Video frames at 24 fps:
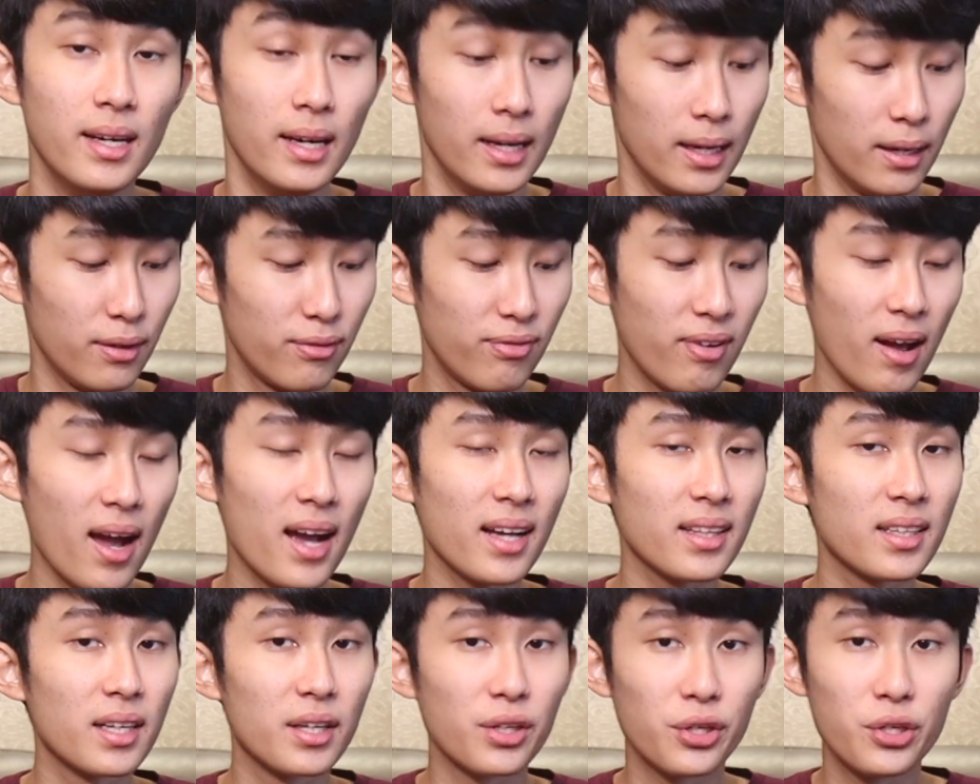In
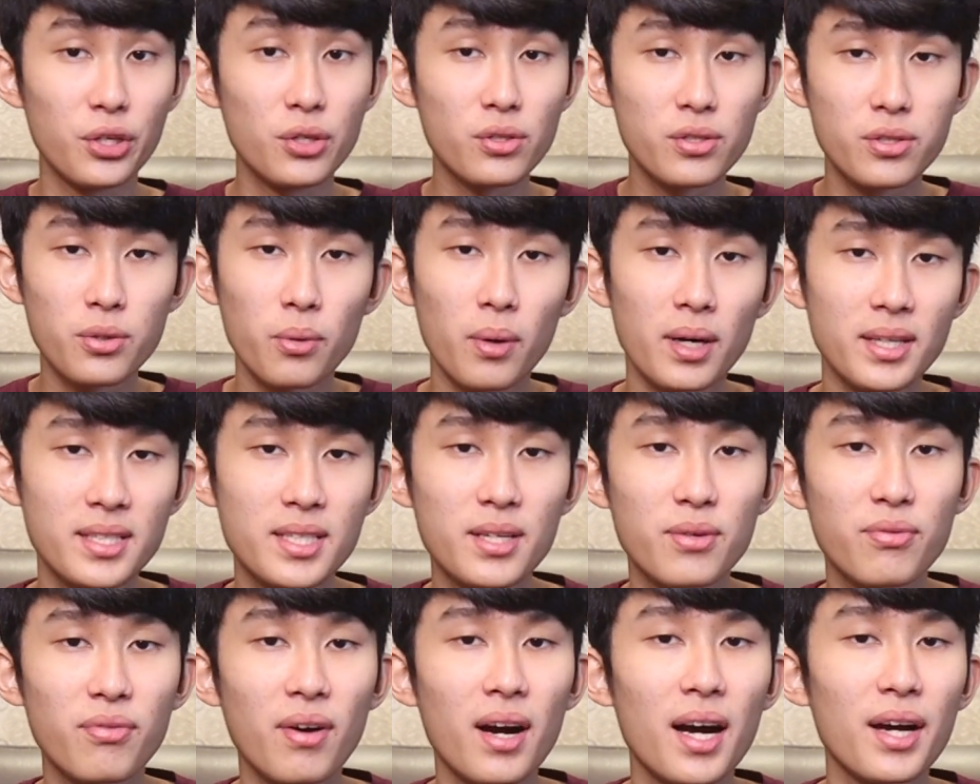fact,
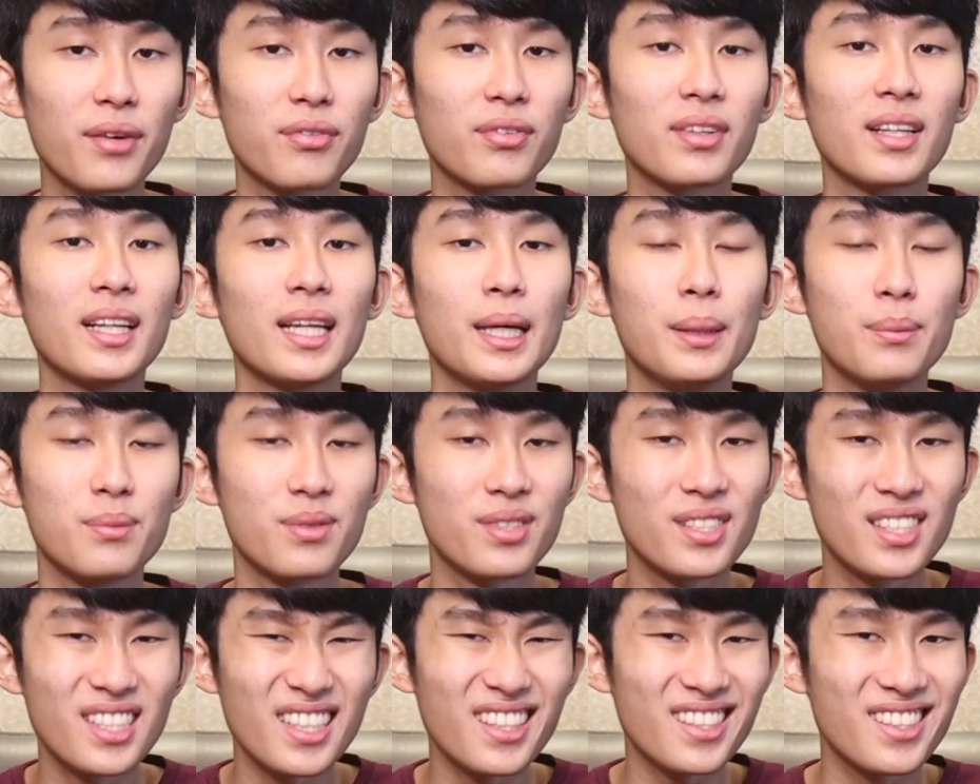QCY-T5 claims
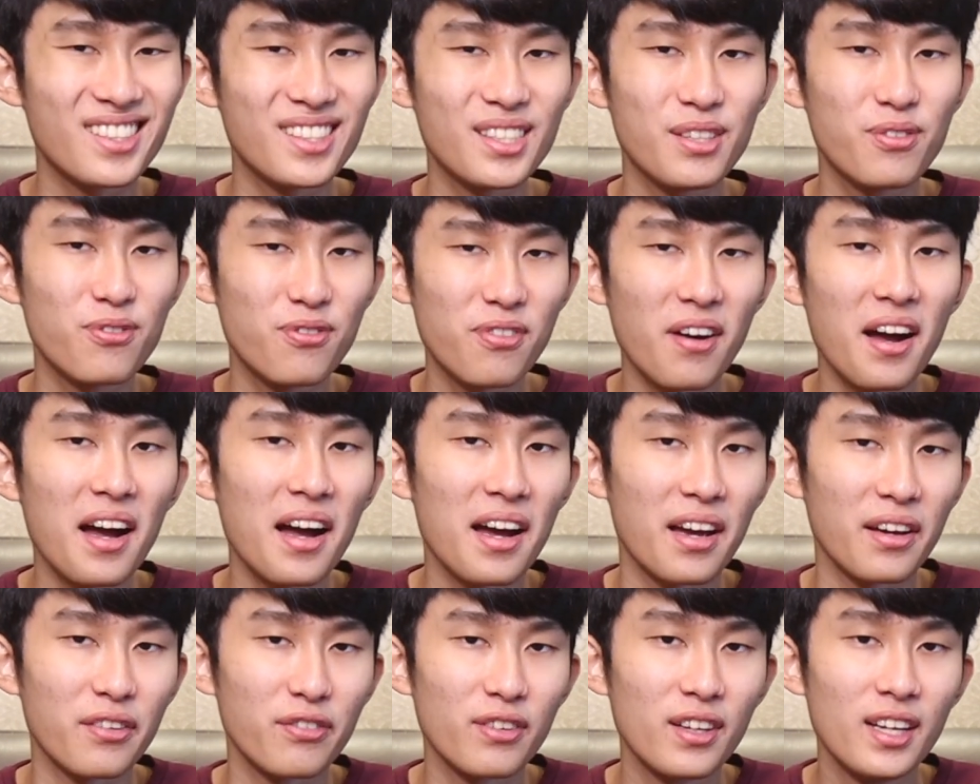
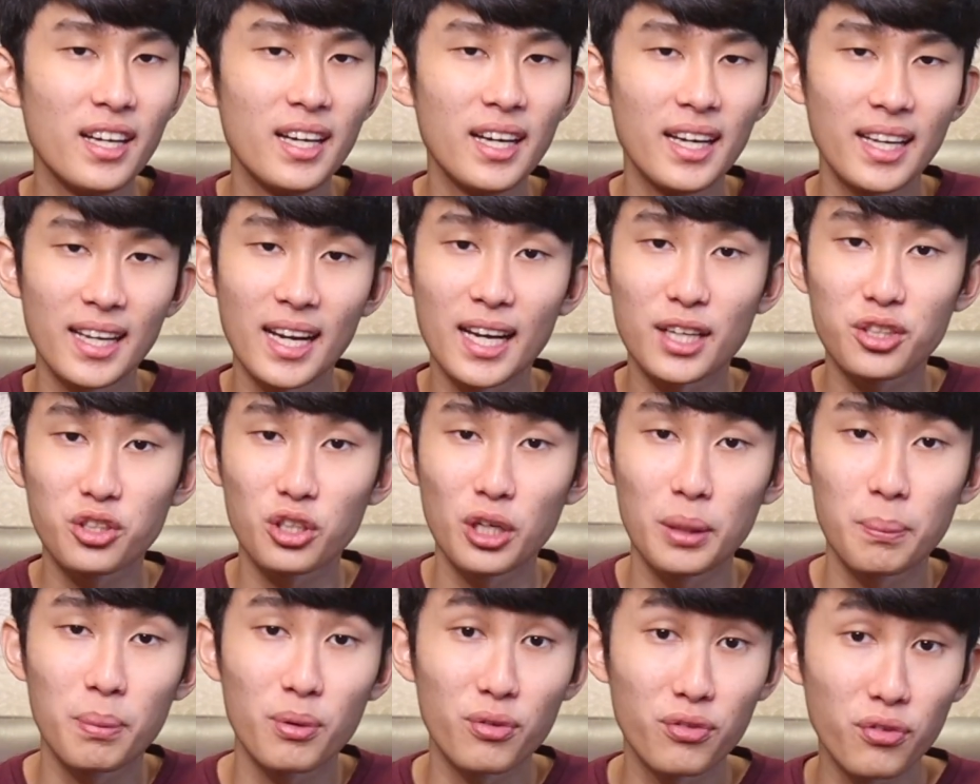65 and
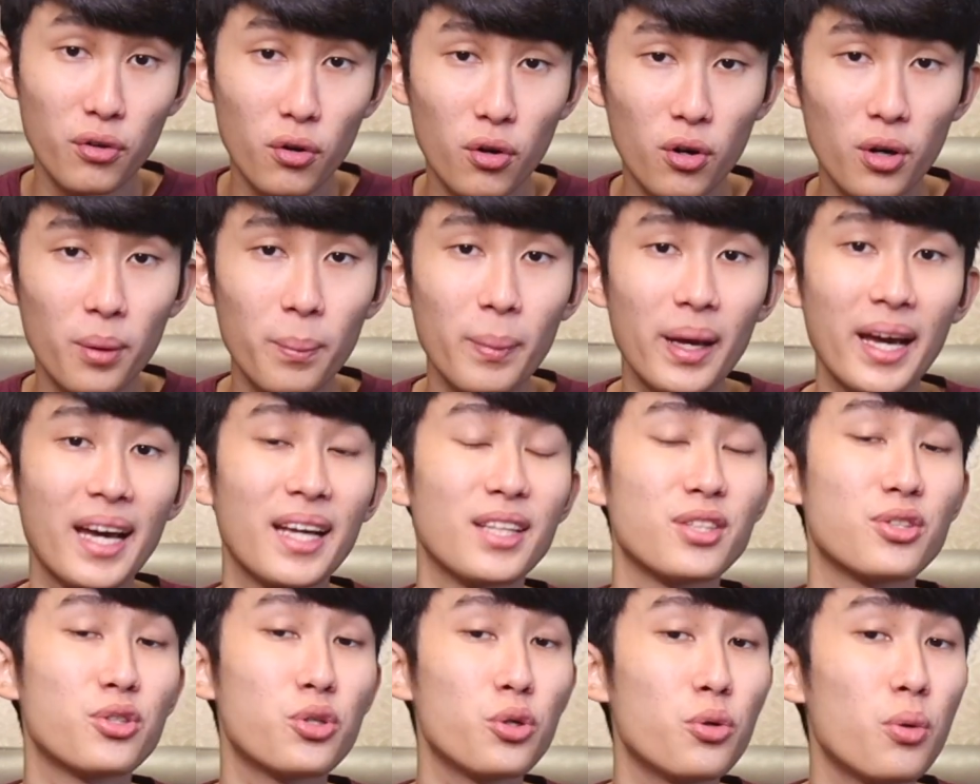actually perform
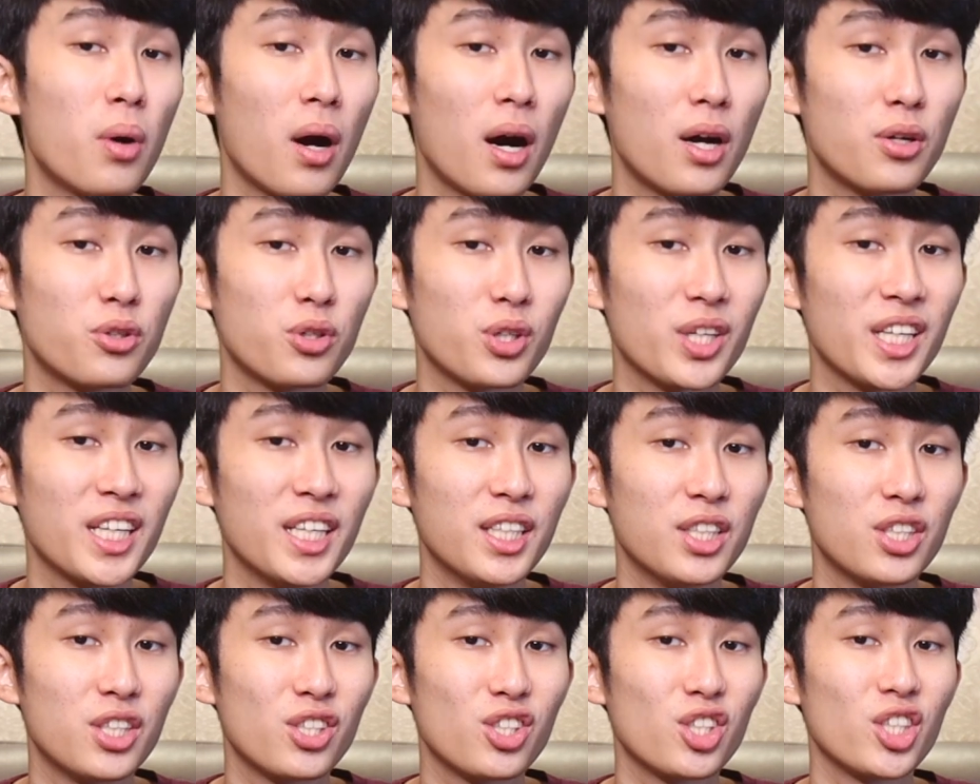at 200-ish.